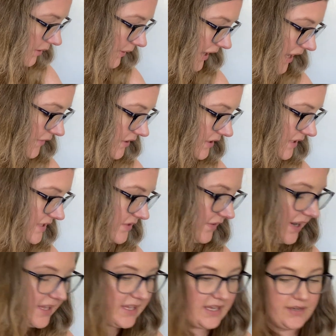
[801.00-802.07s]
I have it, it's right
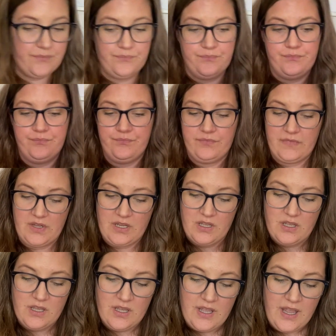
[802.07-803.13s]
here.
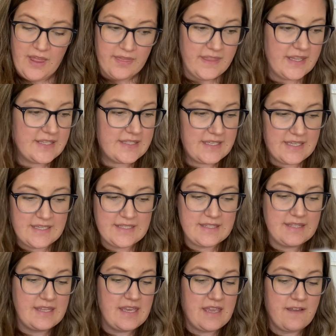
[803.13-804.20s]
This is
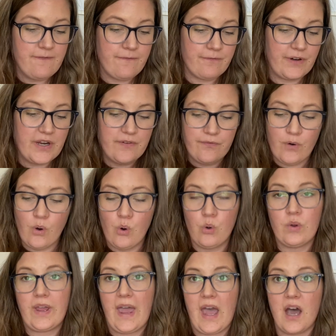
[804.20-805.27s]
the Free for All
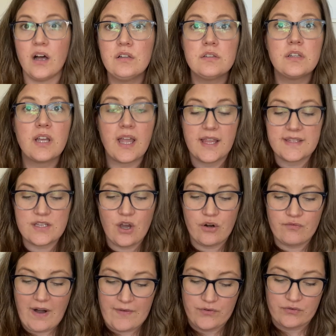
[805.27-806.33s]
cowl. It's on
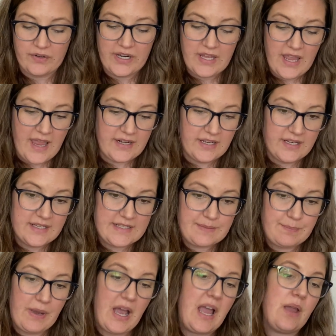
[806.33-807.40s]
Ravelry and it is
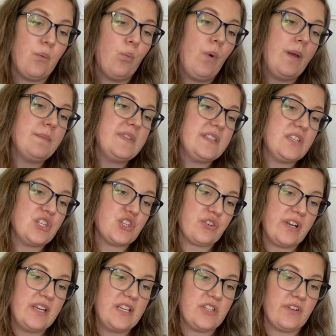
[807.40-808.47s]
by Webster Street
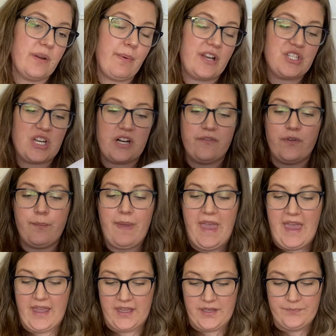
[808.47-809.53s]
Knittery by Jennifer
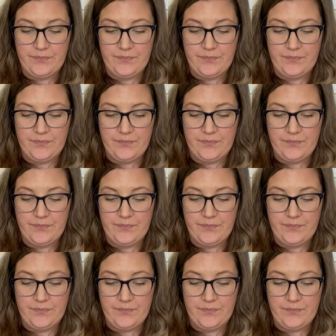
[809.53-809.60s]
Peck.